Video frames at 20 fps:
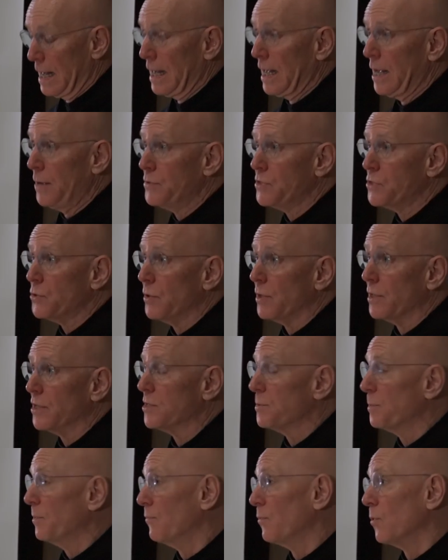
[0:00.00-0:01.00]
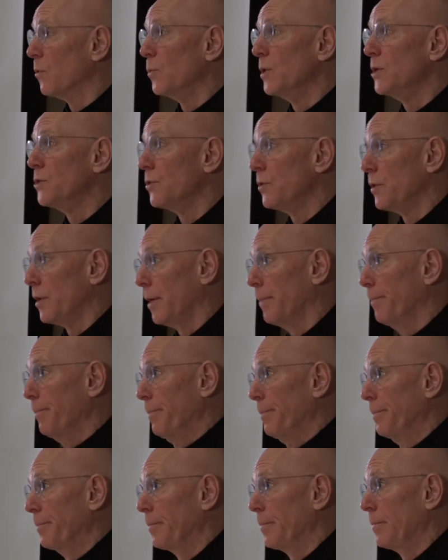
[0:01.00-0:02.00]
He was doing this before we turned up,
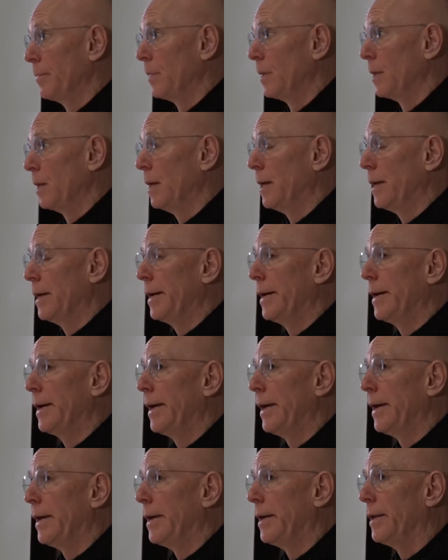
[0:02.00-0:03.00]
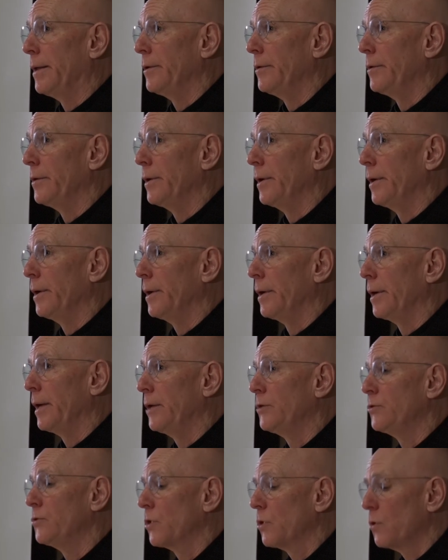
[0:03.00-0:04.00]
and uh,
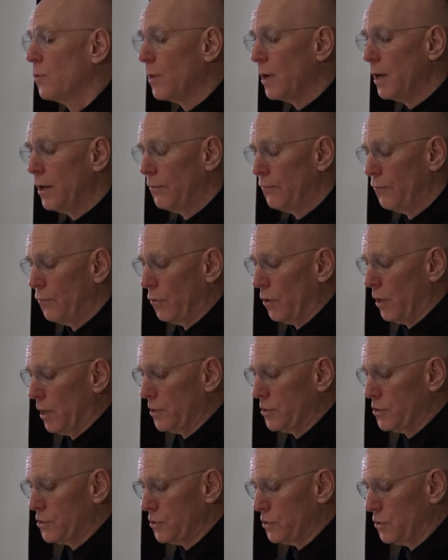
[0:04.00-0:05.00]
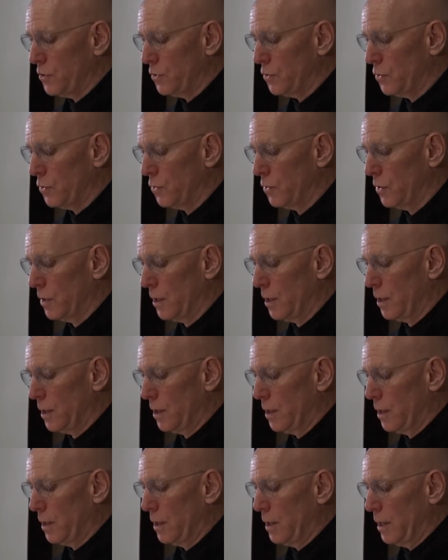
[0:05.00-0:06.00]
it took a while for us to
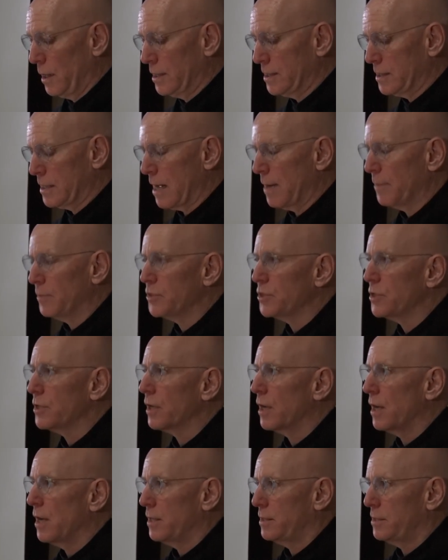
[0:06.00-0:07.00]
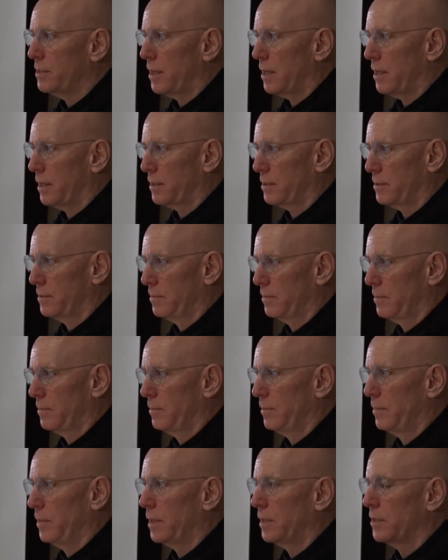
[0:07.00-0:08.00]
establish the contact
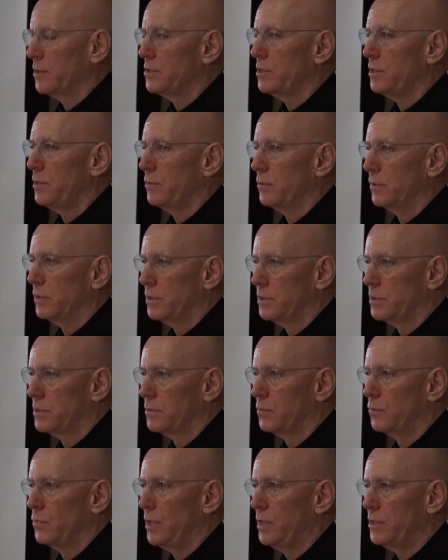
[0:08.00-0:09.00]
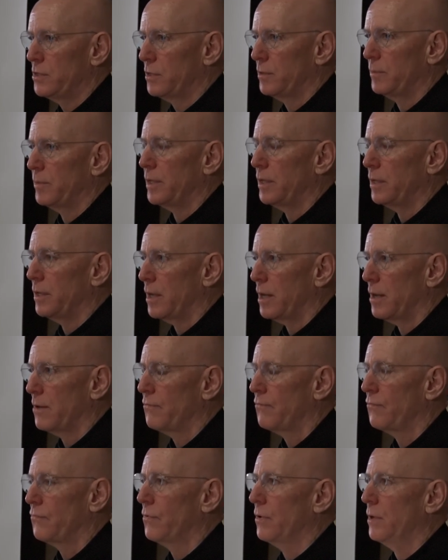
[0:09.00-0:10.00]
because he was reasonably
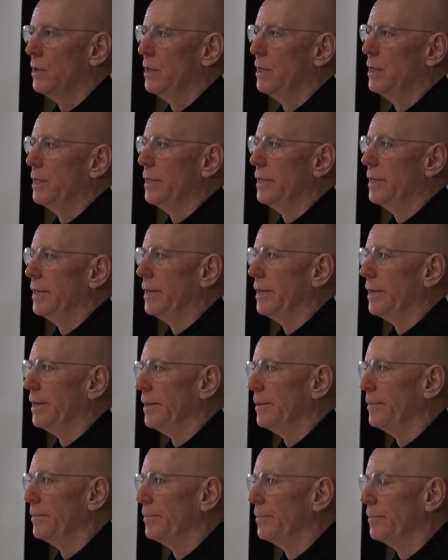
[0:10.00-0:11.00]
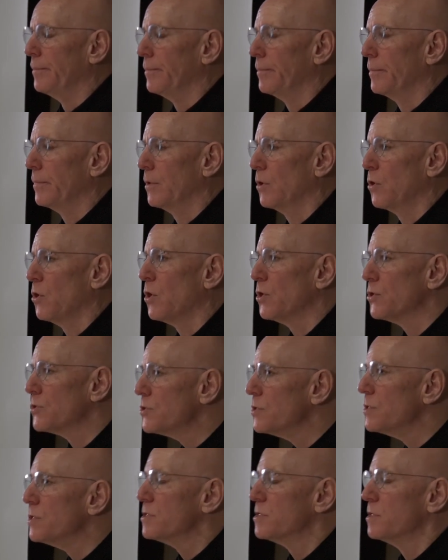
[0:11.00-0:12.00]
enough um,
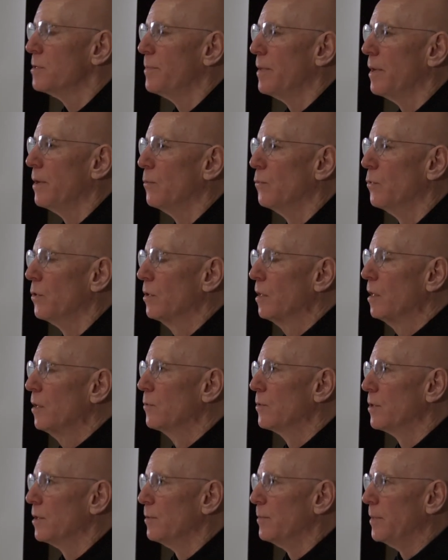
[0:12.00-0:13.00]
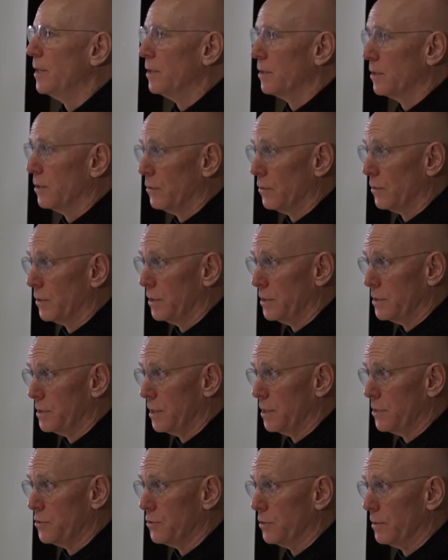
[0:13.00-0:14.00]
cautious about working with an American
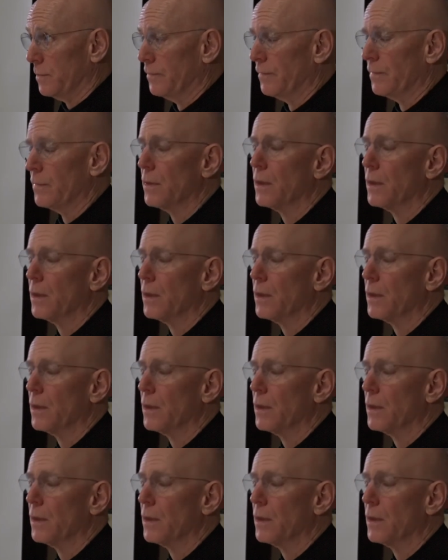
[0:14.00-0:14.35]
organization.